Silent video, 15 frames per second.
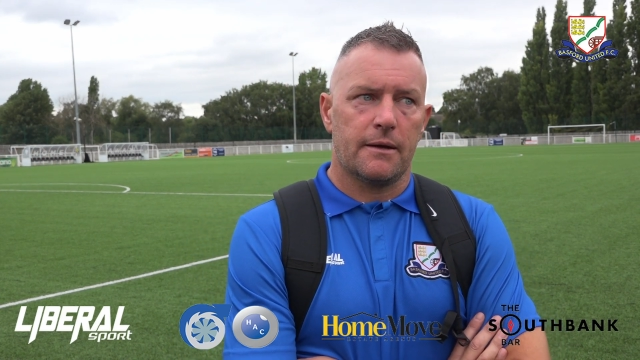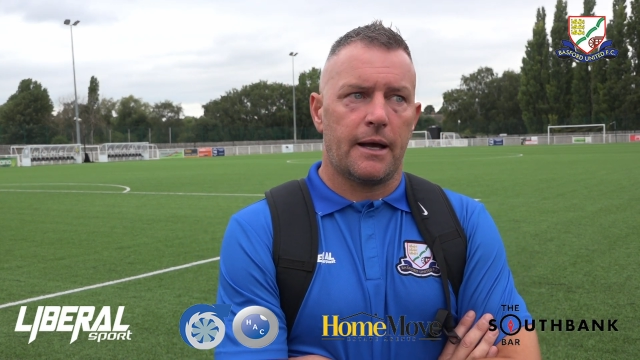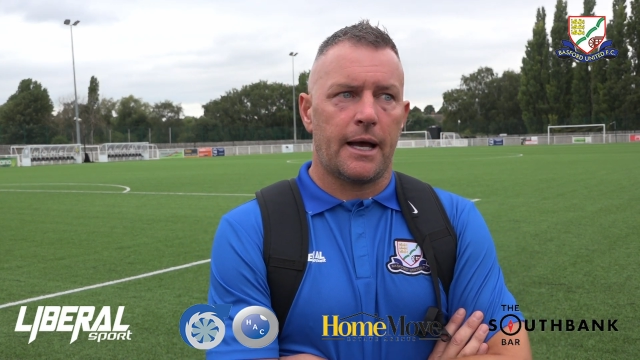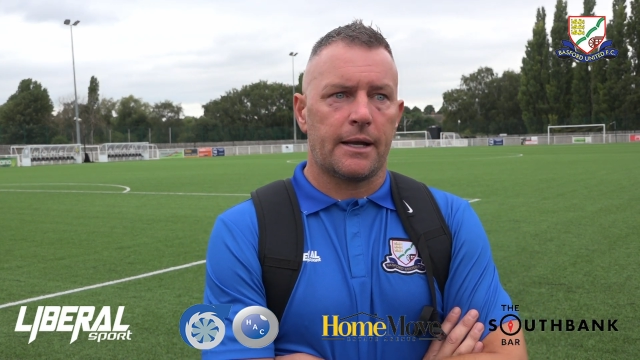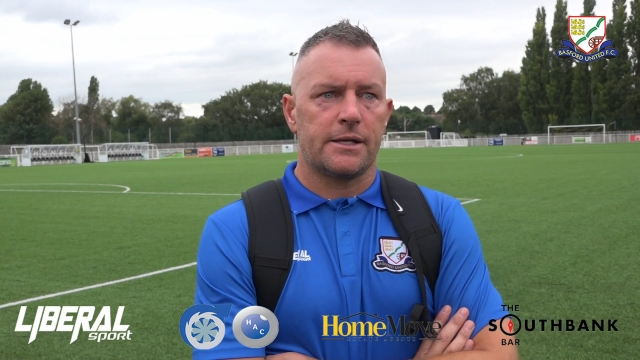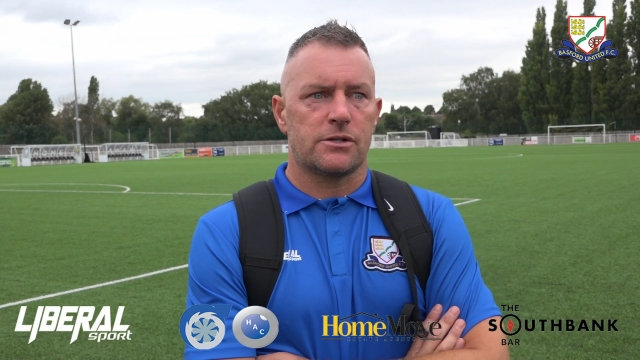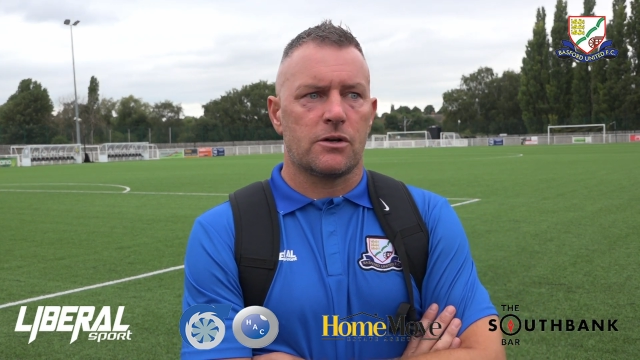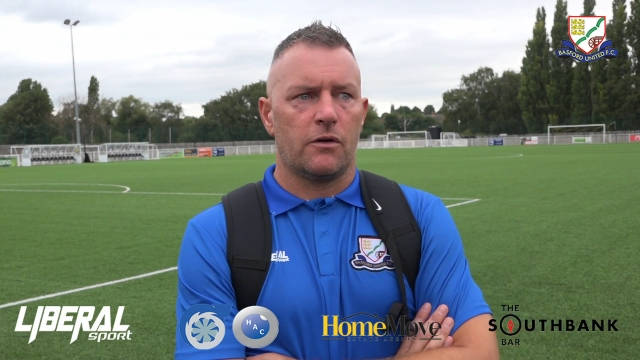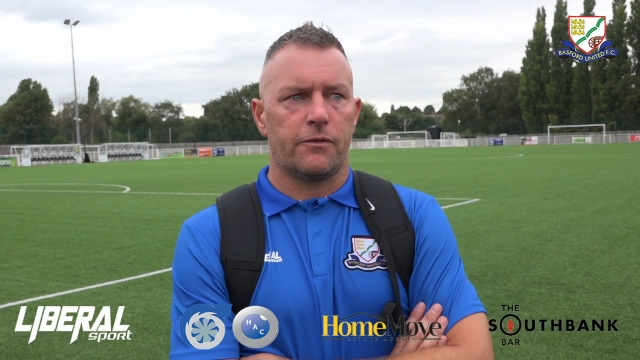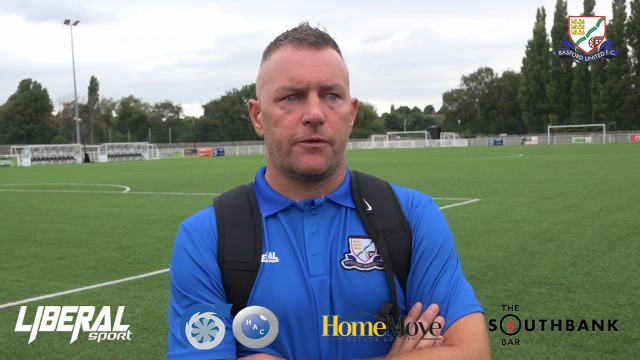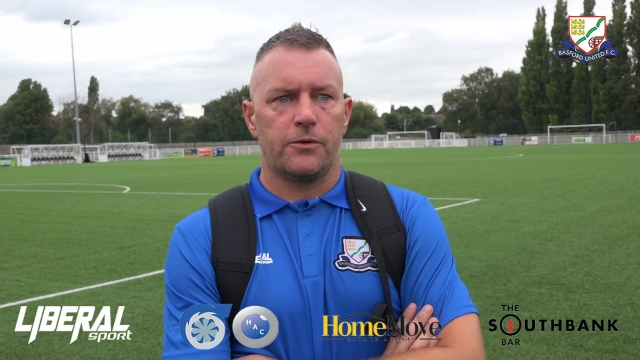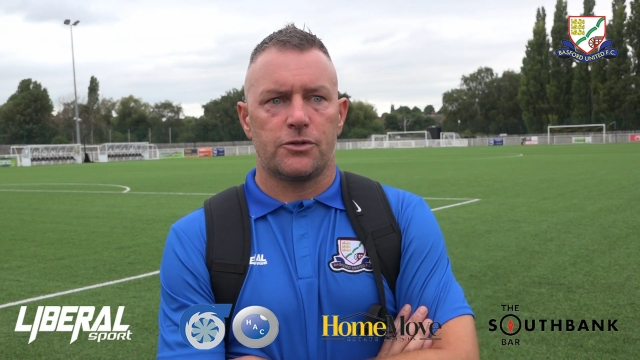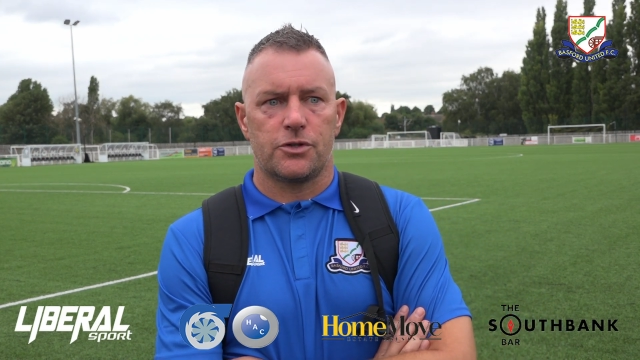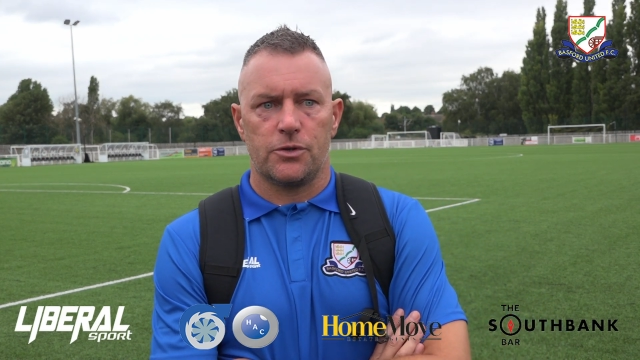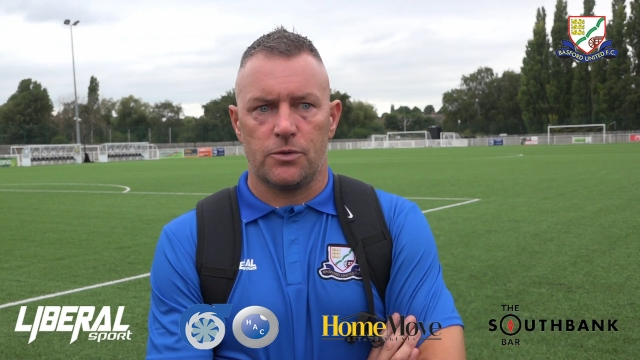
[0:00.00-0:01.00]
and he's got through
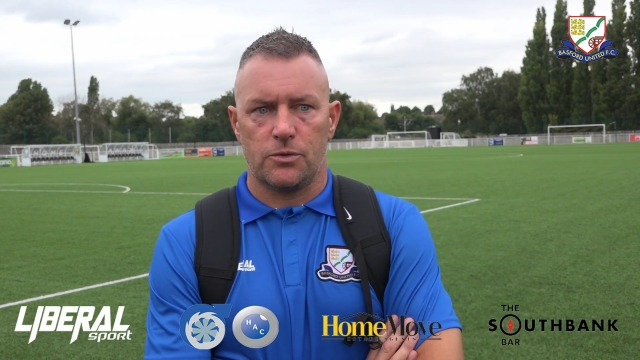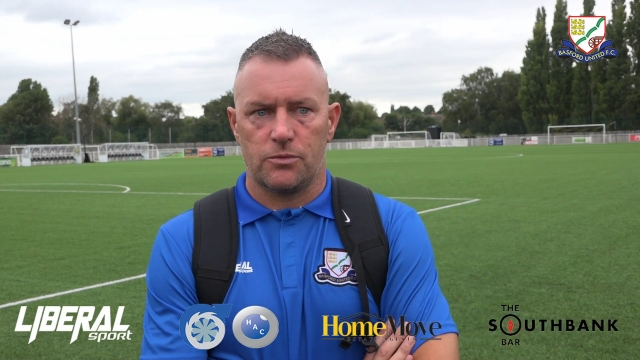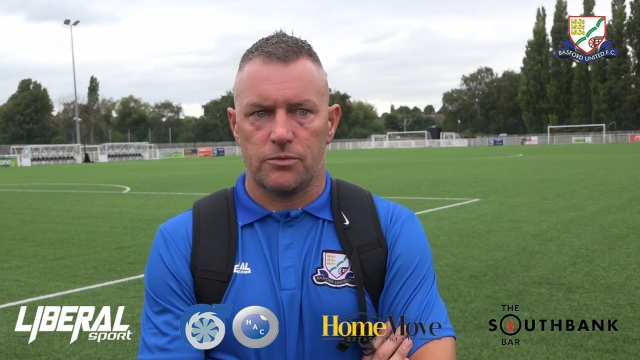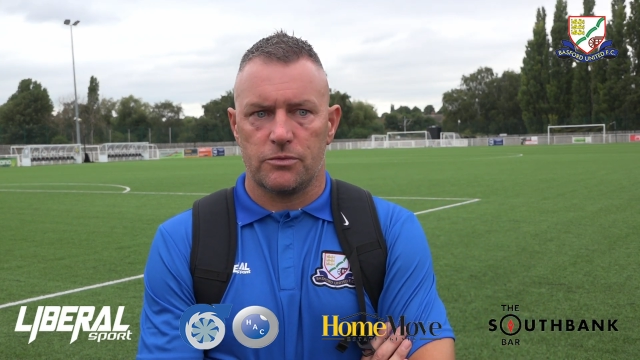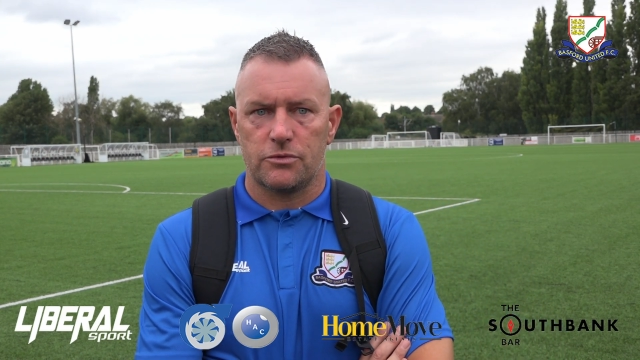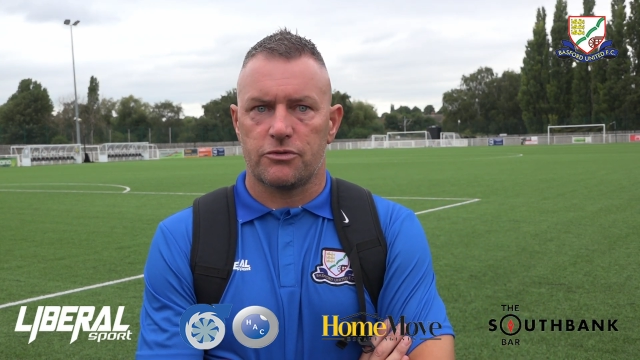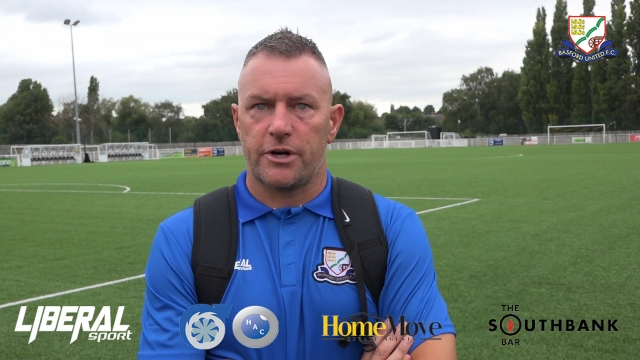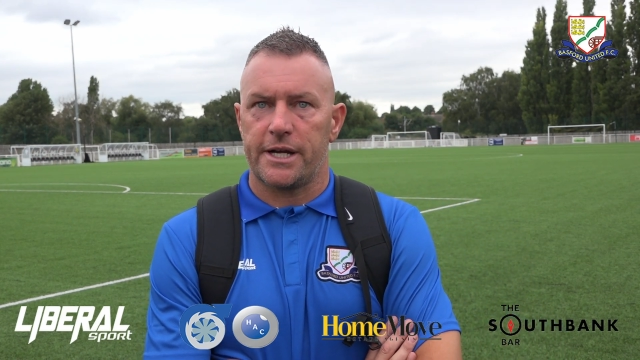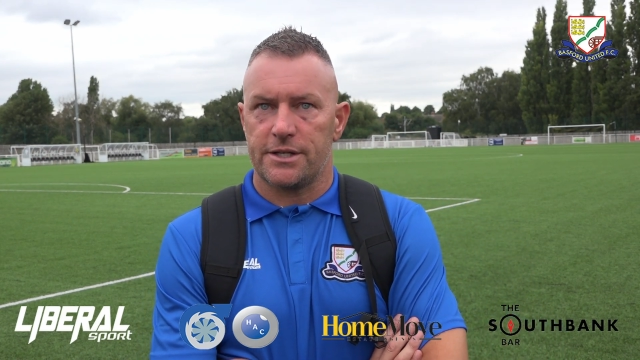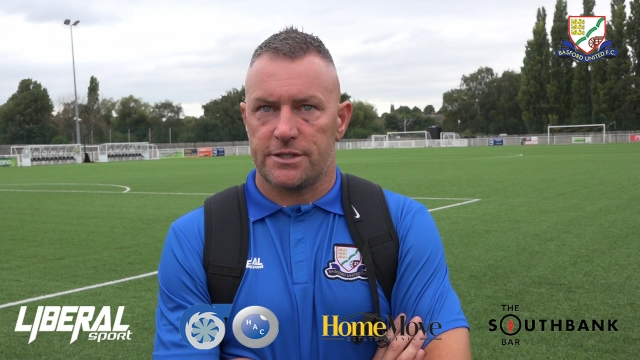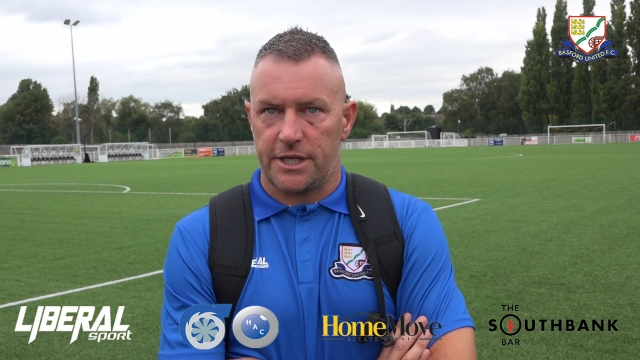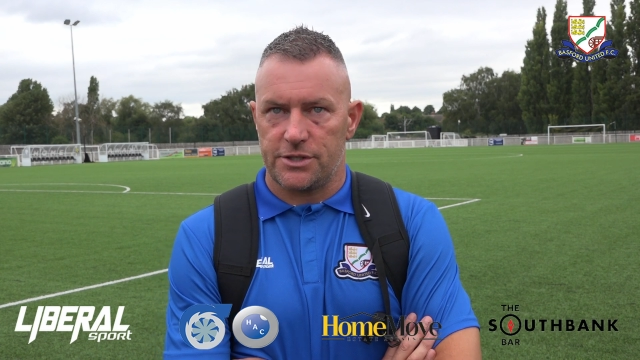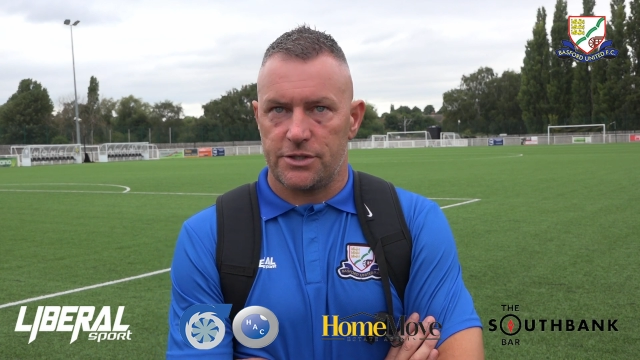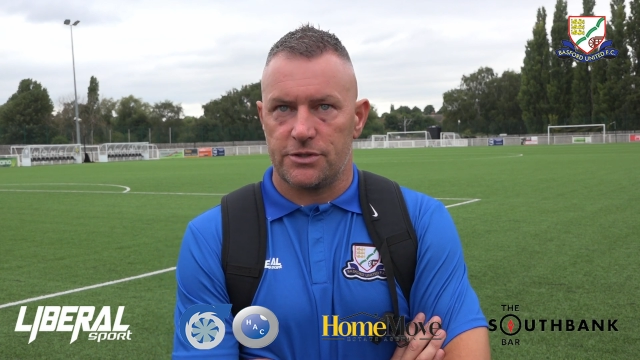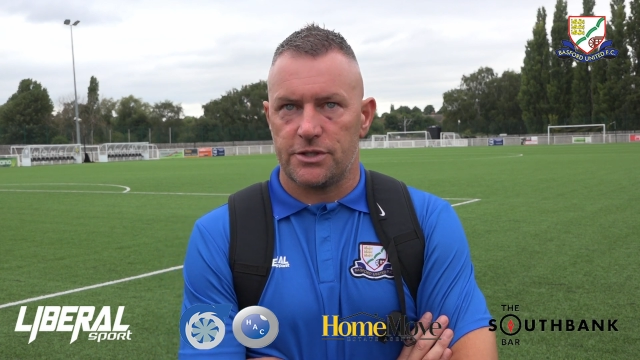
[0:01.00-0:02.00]
2 training
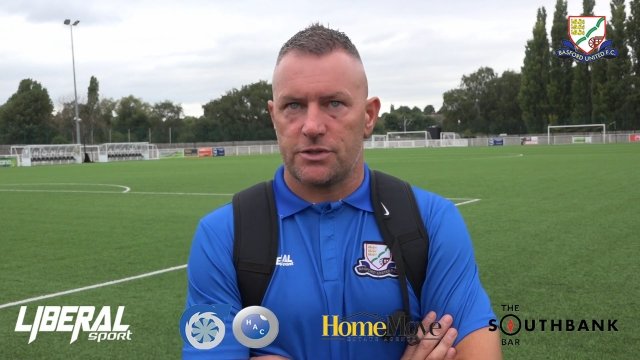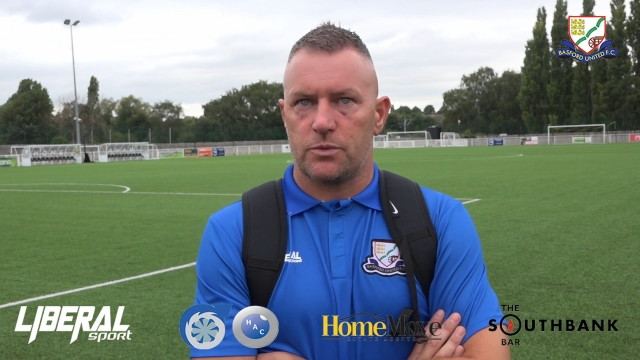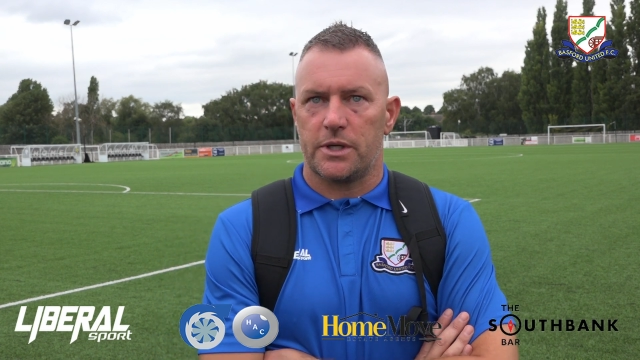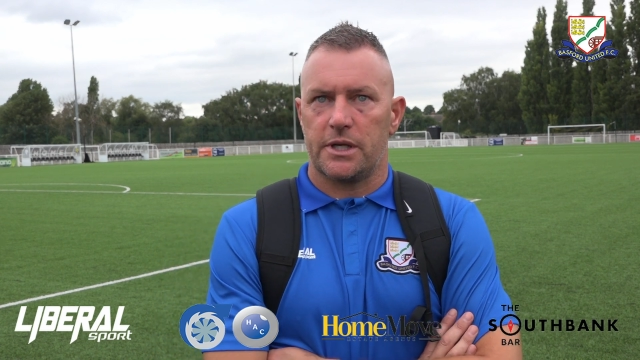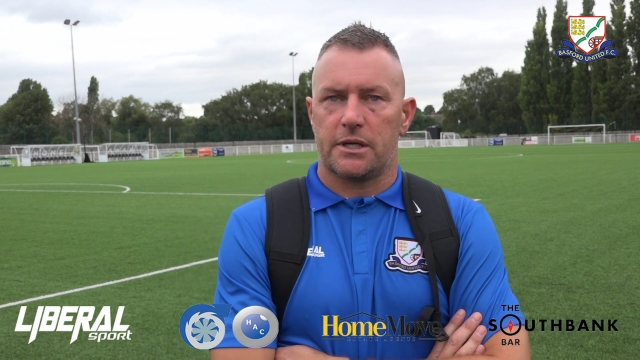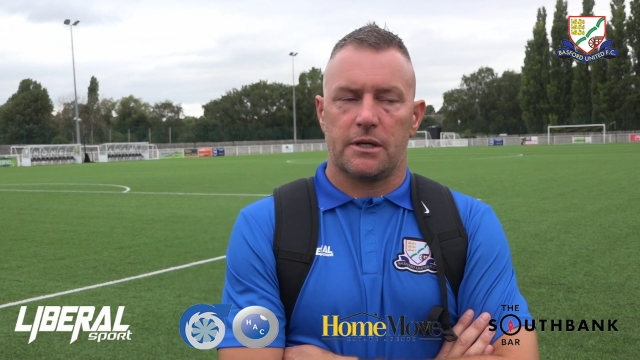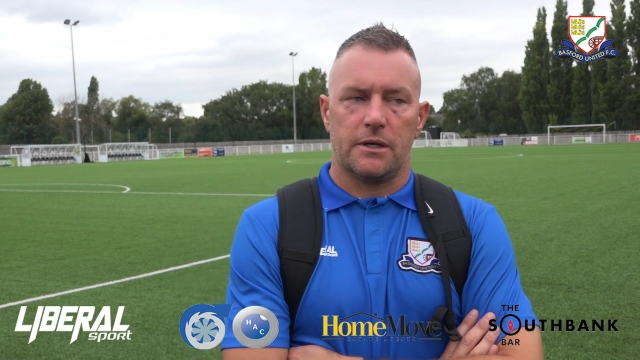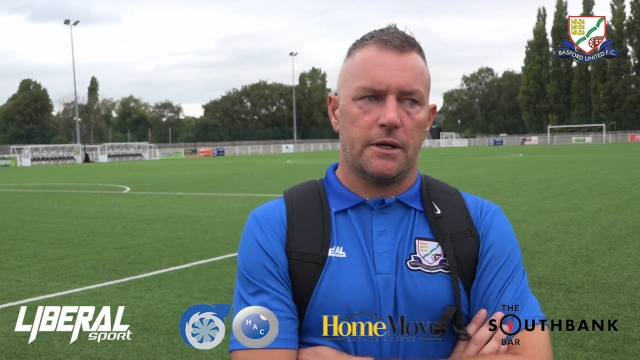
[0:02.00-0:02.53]
sessions this week.